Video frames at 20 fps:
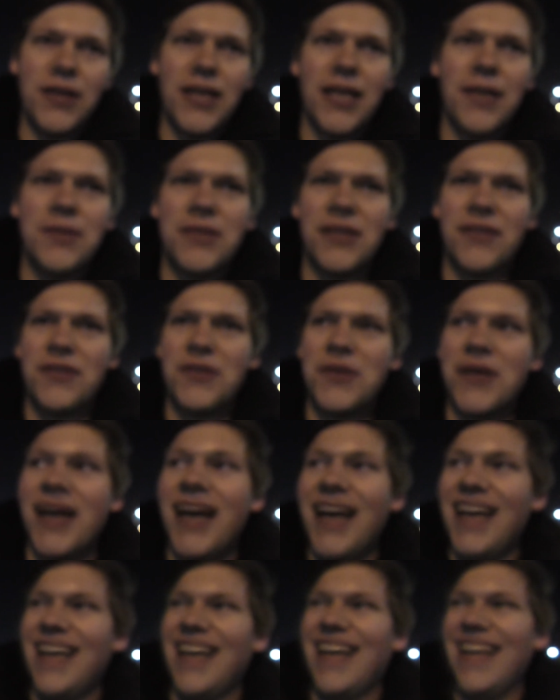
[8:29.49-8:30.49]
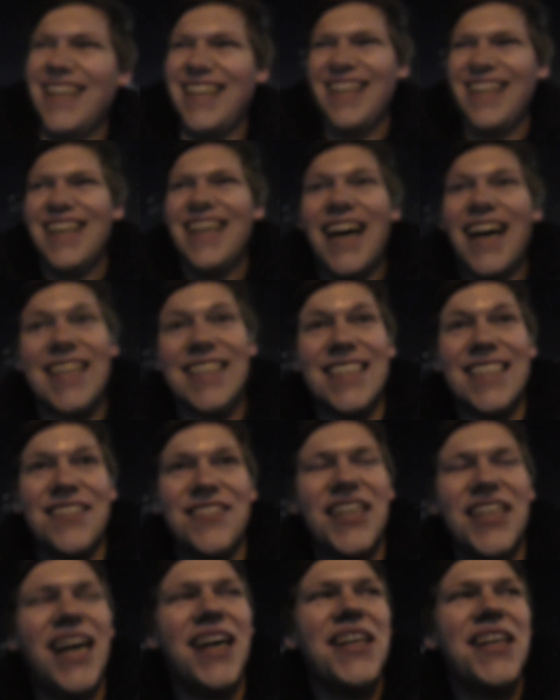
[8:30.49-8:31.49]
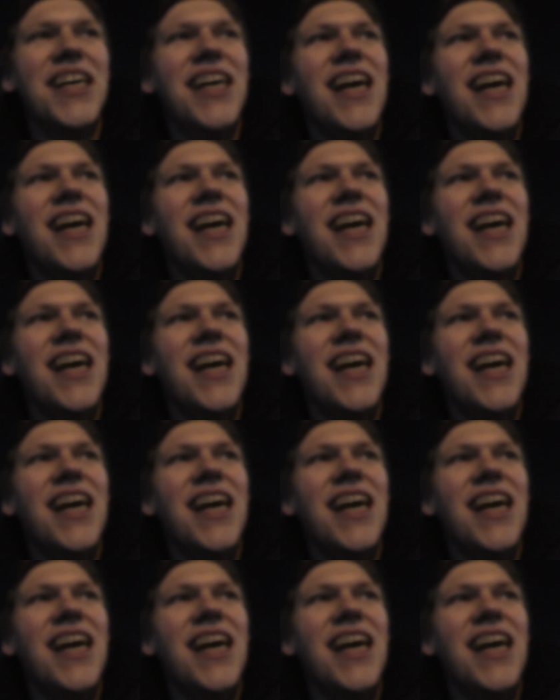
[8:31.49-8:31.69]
clips everywhere. I didn't even know.